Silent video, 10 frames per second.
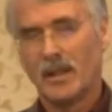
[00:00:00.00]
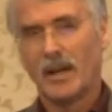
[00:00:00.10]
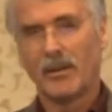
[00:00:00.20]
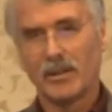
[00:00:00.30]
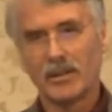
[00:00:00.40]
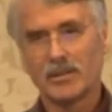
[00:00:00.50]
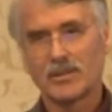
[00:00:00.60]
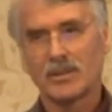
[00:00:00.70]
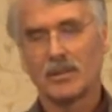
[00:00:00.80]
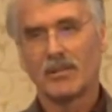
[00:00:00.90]

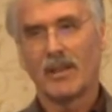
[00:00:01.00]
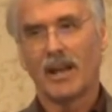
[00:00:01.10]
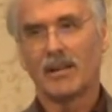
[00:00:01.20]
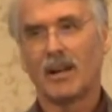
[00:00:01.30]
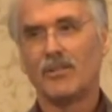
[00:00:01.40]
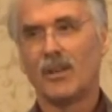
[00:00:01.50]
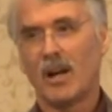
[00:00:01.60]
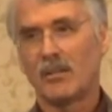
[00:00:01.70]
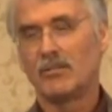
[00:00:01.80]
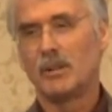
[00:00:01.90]
areas that are
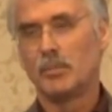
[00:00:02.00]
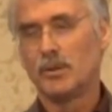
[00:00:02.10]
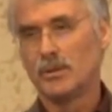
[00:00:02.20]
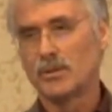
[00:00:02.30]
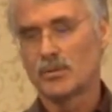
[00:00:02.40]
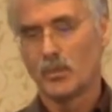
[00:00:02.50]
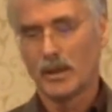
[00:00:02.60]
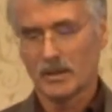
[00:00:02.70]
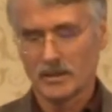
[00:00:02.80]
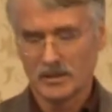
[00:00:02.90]
not reproduced
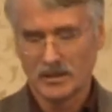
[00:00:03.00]
well